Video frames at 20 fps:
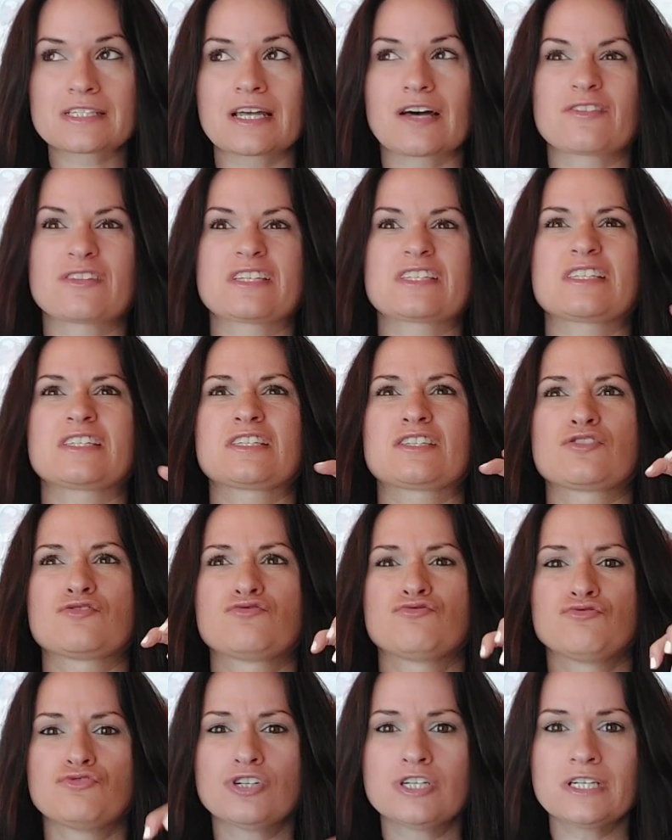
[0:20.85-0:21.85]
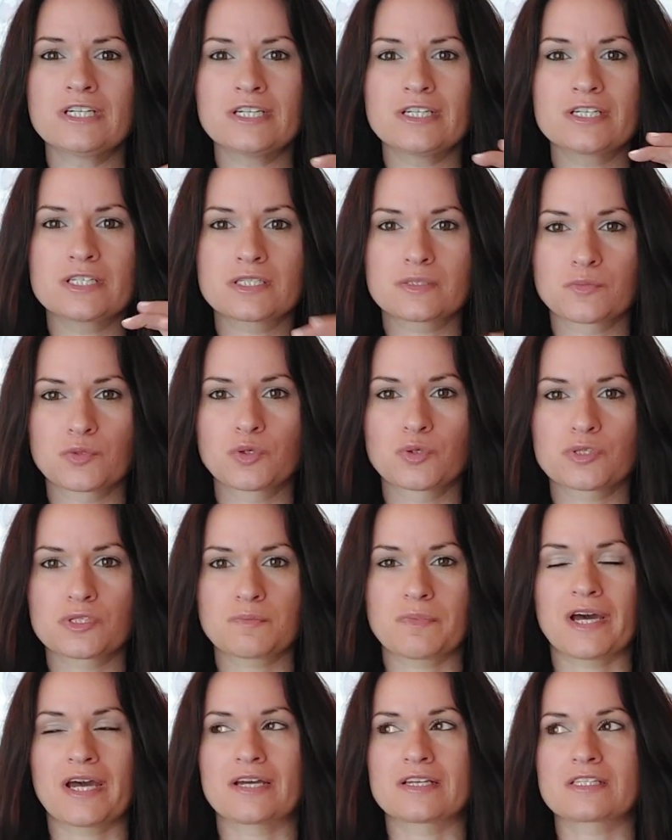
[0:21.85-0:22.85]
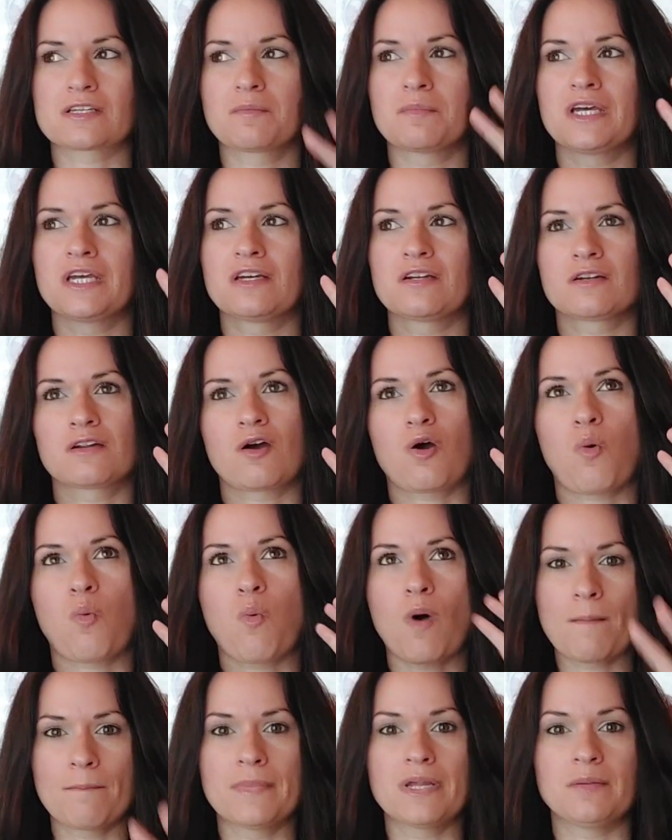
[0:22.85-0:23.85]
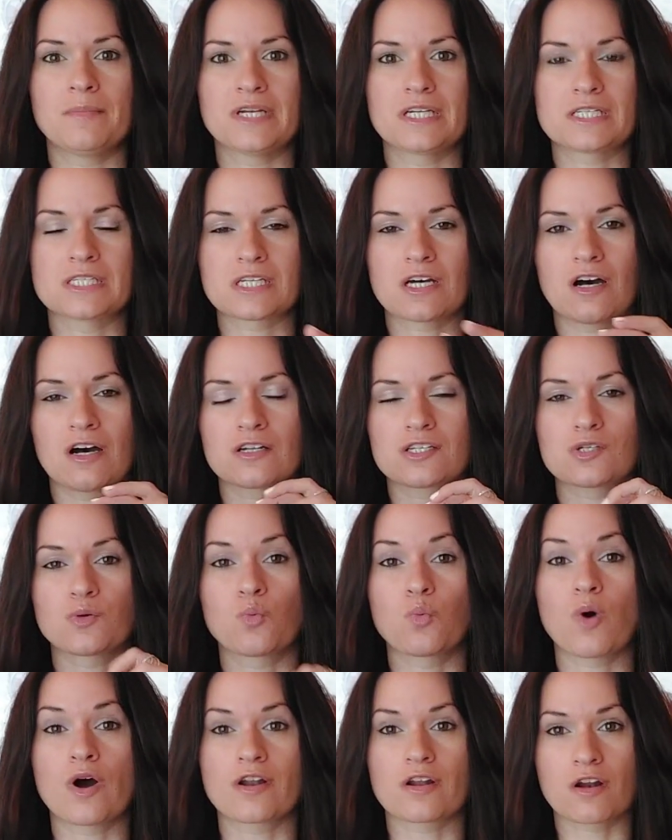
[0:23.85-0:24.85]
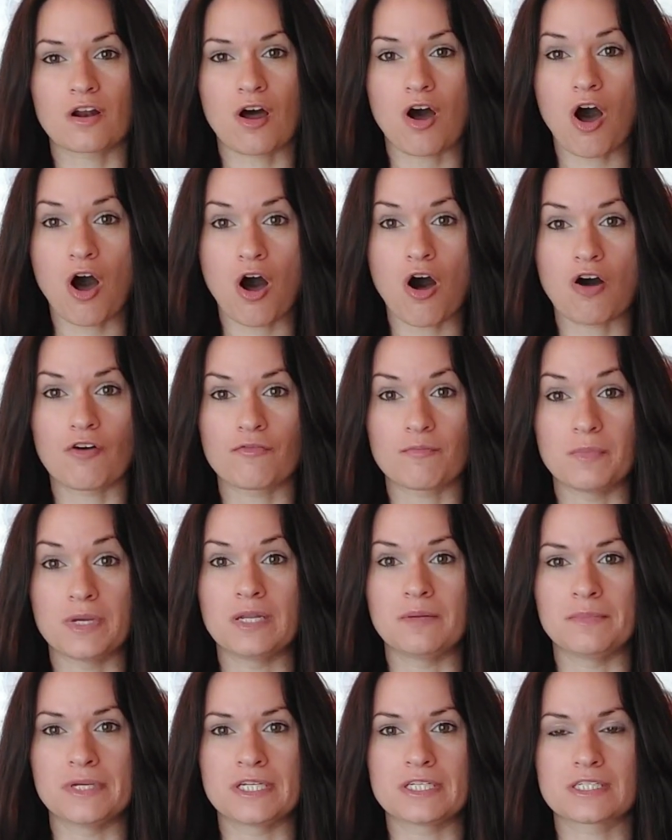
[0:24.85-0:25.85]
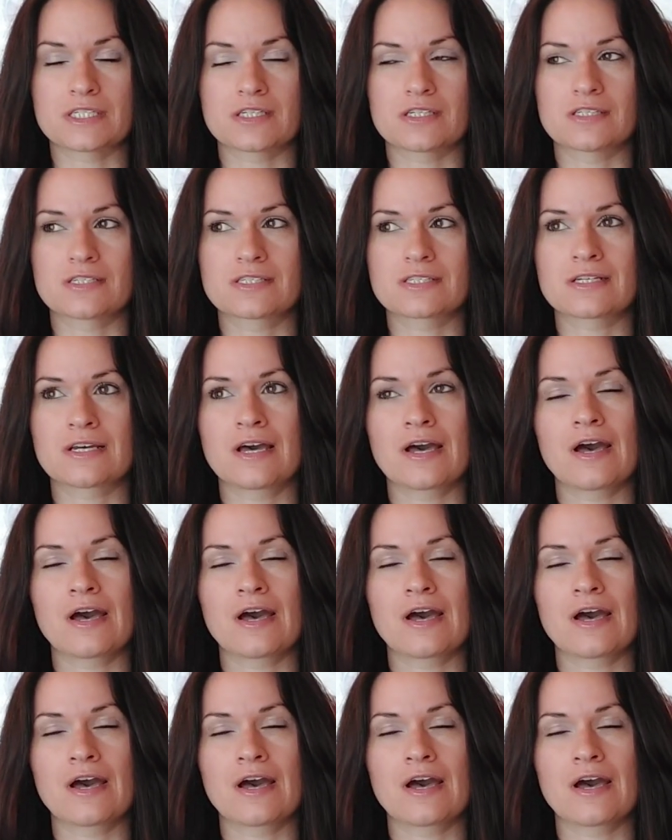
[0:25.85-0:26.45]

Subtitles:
Now this is a really small space. I mean, 1 millimeter to 1.5 millimeters.